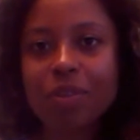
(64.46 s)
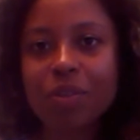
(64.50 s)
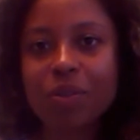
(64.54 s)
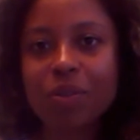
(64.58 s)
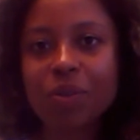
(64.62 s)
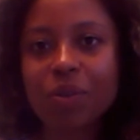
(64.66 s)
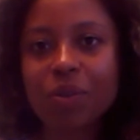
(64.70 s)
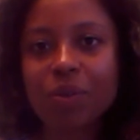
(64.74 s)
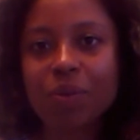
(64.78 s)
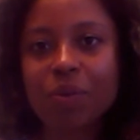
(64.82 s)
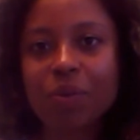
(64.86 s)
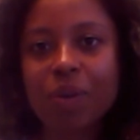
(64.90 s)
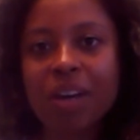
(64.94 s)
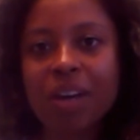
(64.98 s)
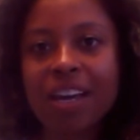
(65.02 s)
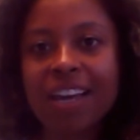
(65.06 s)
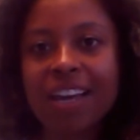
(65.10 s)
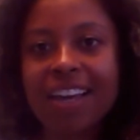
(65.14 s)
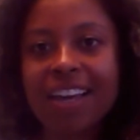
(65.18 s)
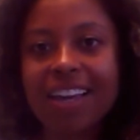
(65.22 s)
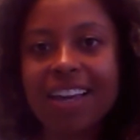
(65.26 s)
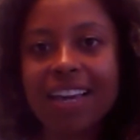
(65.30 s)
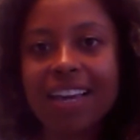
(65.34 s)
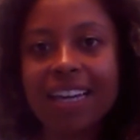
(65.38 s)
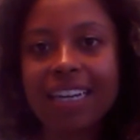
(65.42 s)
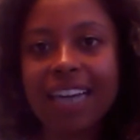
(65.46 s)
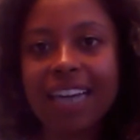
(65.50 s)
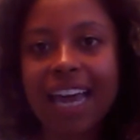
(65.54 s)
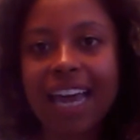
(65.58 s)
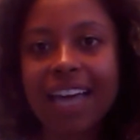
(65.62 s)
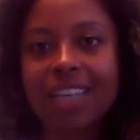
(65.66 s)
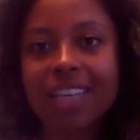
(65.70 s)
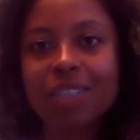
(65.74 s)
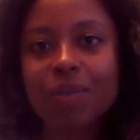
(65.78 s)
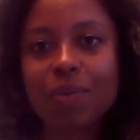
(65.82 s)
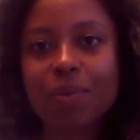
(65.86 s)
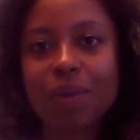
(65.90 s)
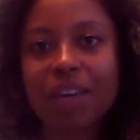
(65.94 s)
to
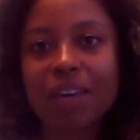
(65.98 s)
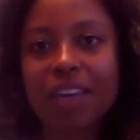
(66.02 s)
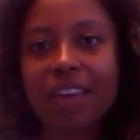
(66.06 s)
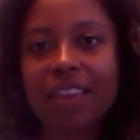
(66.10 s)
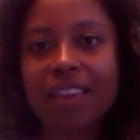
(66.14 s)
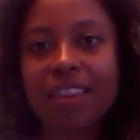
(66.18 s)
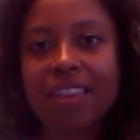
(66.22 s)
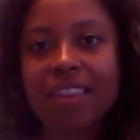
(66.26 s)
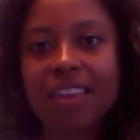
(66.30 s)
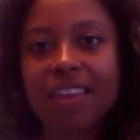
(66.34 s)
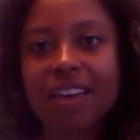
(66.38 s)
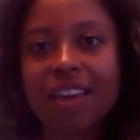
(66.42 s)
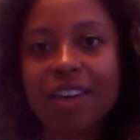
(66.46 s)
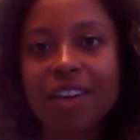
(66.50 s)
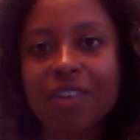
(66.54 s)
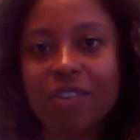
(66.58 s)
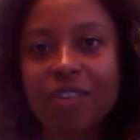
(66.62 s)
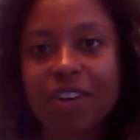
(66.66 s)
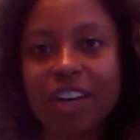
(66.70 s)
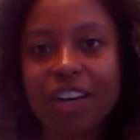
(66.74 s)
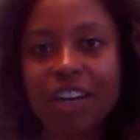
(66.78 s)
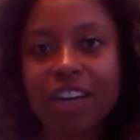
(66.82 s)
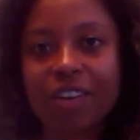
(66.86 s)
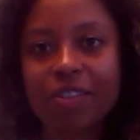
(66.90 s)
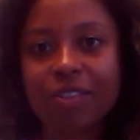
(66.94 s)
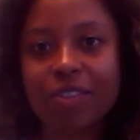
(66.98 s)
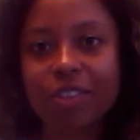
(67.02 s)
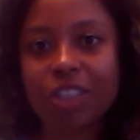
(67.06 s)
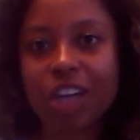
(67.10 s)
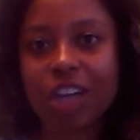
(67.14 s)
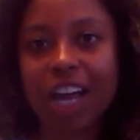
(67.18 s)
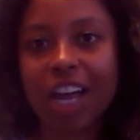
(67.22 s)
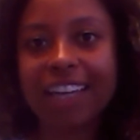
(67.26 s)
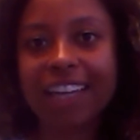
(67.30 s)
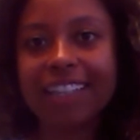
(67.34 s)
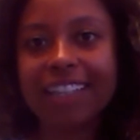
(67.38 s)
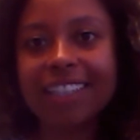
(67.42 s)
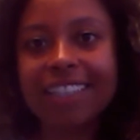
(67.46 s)
connect with your inner
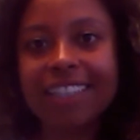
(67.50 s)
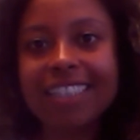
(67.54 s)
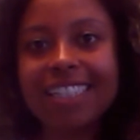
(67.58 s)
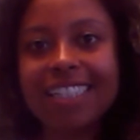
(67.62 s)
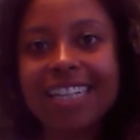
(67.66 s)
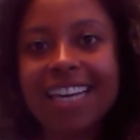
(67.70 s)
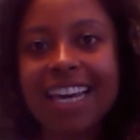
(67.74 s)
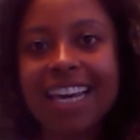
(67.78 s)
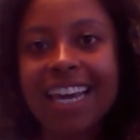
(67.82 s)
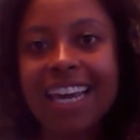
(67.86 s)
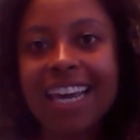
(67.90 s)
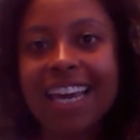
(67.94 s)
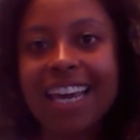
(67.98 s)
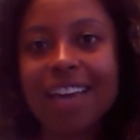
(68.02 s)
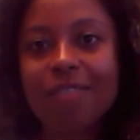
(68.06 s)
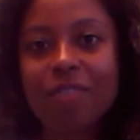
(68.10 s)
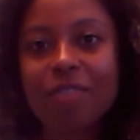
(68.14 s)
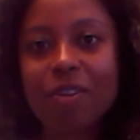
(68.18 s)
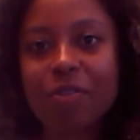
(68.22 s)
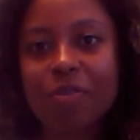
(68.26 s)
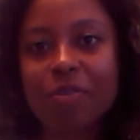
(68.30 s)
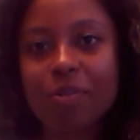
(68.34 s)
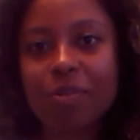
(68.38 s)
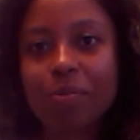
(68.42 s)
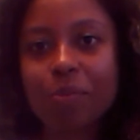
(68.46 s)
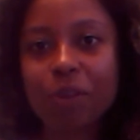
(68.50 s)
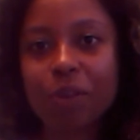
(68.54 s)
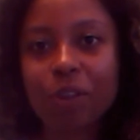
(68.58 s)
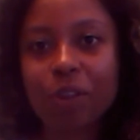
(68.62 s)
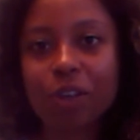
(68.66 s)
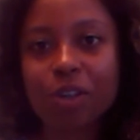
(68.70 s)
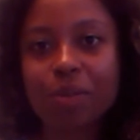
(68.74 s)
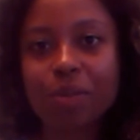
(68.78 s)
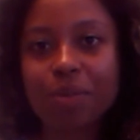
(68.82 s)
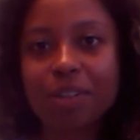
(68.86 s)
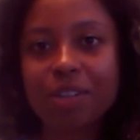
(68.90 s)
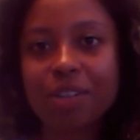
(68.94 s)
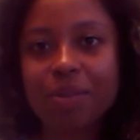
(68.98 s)
child if you're
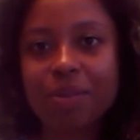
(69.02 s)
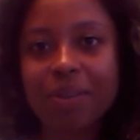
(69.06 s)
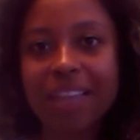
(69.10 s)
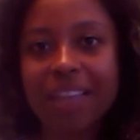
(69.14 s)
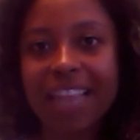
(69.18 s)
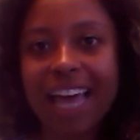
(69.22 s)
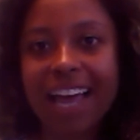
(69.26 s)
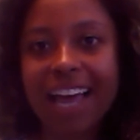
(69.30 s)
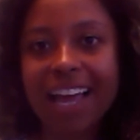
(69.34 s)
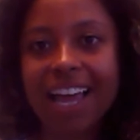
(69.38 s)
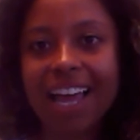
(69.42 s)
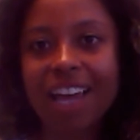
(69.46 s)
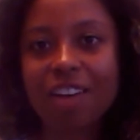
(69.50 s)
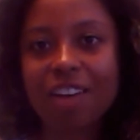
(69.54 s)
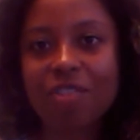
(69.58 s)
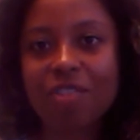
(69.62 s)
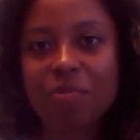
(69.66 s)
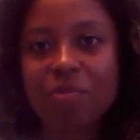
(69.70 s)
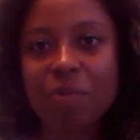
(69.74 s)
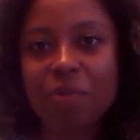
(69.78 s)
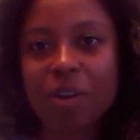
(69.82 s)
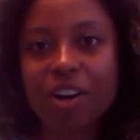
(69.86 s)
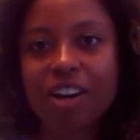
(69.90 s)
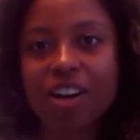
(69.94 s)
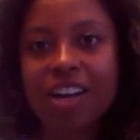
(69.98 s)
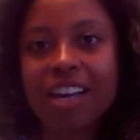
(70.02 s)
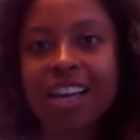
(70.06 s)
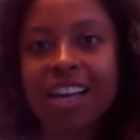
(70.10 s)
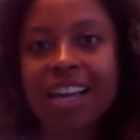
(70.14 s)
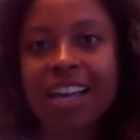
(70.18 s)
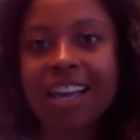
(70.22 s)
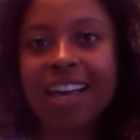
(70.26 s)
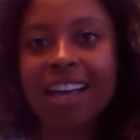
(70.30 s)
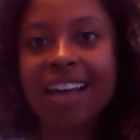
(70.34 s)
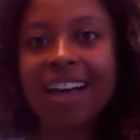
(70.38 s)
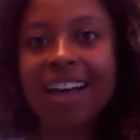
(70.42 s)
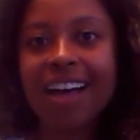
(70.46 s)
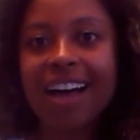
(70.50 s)
familiar with doing that kind of work.
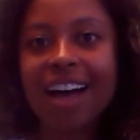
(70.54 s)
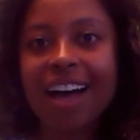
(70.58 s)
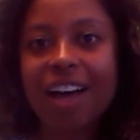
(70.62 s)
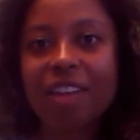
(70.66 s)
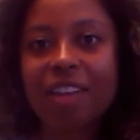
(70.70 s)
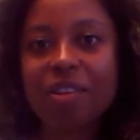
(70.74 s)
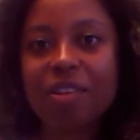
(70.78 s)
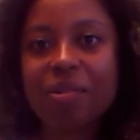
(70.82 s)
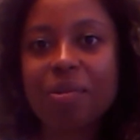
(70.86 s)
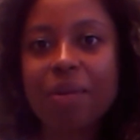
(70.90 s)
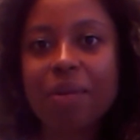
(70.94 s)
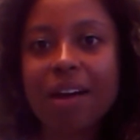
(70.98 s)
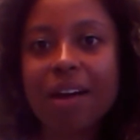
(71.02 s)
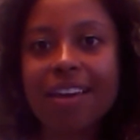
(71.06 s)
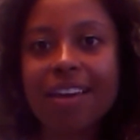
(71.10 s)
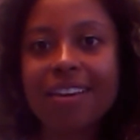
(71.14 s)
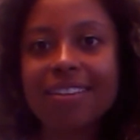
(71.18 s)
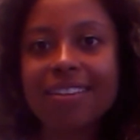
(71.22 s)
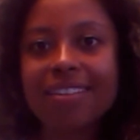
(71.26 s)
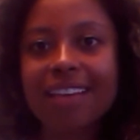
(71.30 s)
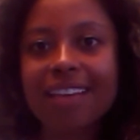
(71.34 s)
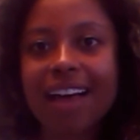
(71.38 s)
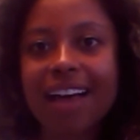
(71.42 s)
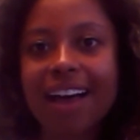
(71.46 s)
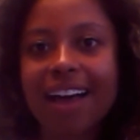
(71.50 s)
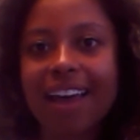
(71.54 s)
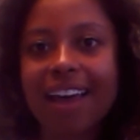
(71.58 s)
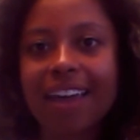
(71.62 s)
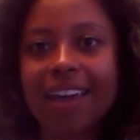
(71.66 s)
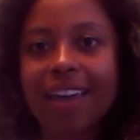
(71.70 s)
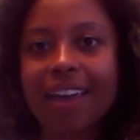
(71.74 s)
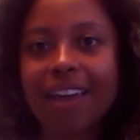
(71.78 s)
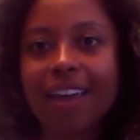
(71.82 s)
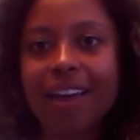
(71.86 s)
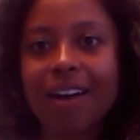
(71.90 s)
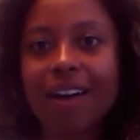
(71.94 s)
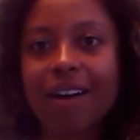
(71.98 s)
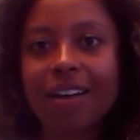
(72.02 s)
Otherwise,
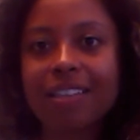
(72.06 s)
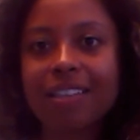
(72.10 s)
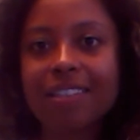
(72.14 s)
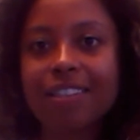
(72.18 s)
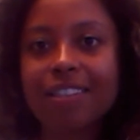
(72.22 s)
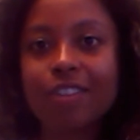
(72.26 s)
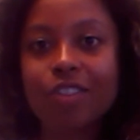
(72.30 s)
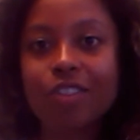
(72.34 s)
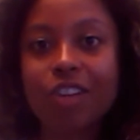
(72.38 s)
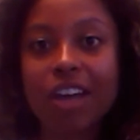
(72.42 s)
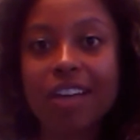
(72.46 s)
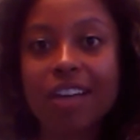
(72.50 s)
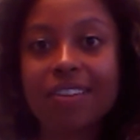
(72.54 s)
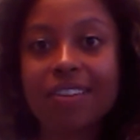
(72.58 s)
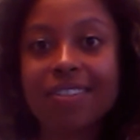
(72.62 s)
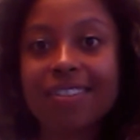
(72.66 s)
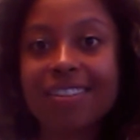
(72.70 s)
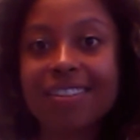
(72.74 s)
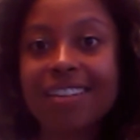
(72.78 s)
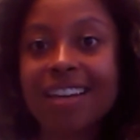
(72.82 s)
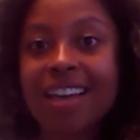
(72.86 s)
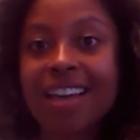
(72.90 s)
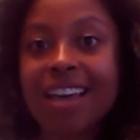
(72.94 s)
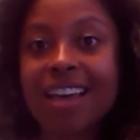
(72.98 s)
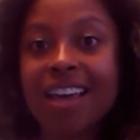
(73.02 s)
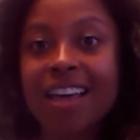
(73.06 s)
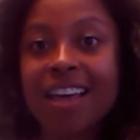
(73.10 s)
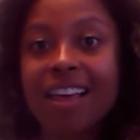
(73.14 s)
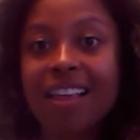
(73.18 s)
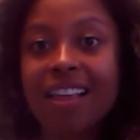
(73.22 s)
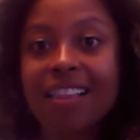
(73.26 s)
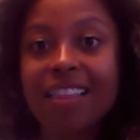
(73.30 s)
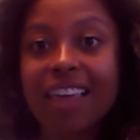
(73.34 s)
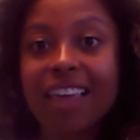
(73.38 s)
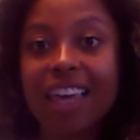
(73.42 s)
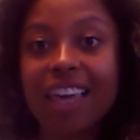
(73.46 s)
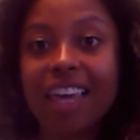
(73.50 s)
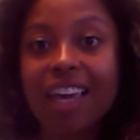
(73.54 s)
I suggest
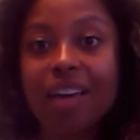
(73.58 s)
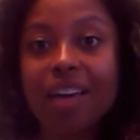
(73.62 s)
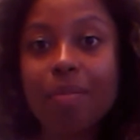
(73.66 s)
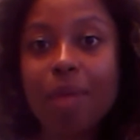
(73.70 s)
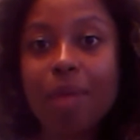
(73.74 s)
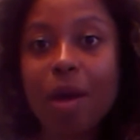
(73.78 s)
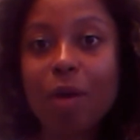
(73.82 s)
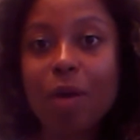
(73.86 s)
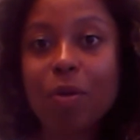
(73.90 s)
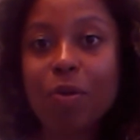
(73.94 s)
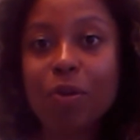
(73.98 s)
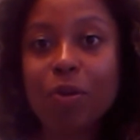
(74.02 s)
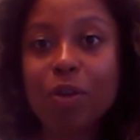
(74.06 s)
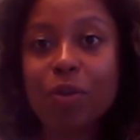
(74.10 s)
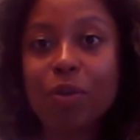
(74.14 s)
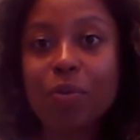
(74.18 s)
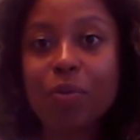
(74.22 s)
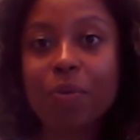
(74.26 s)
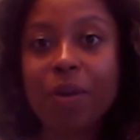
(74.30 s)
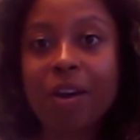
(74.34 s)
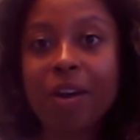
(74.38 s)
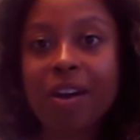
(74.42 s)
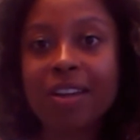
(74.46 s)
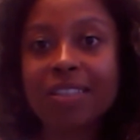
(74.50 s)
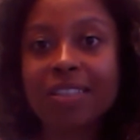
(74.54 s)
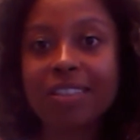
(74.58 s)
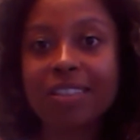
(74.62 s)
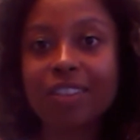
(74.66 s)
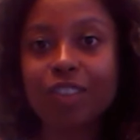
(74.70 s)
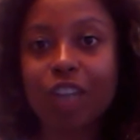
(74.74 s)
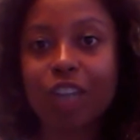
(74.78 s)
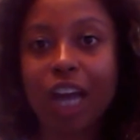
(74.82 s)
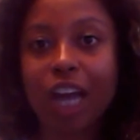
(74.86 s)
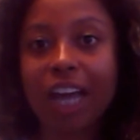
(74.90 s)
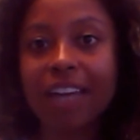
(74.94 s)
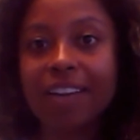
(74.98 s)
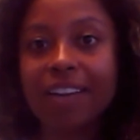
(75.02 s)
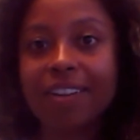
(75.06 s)
thinking about who you were as a
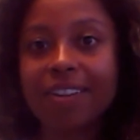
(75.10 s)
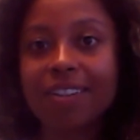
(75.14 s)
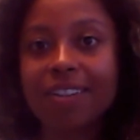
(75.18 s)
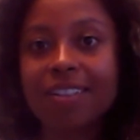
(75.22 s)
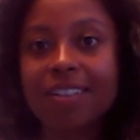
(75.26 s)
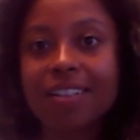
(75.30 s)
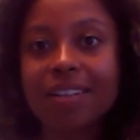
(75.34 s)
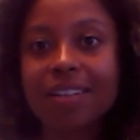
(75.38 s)
child.